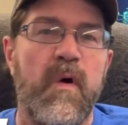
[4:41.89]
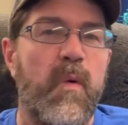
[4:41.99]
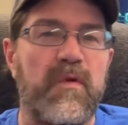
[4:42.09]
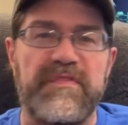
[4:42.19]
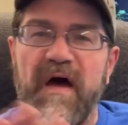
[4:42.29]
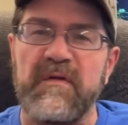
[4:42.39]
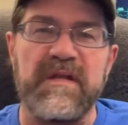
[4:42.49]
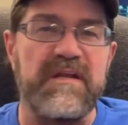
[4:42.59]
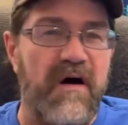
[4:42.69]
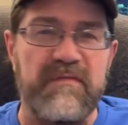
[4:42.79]
Without
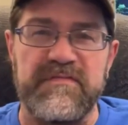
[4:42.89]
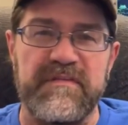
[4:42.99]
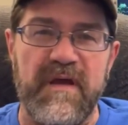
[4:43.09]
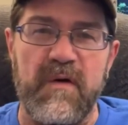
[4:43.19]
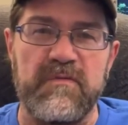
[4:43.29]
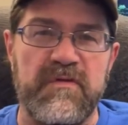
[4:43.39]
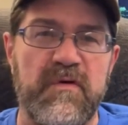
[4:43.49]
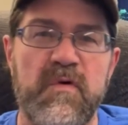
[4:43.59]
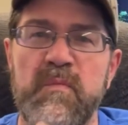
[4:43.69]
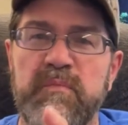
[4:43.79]
enough CO2,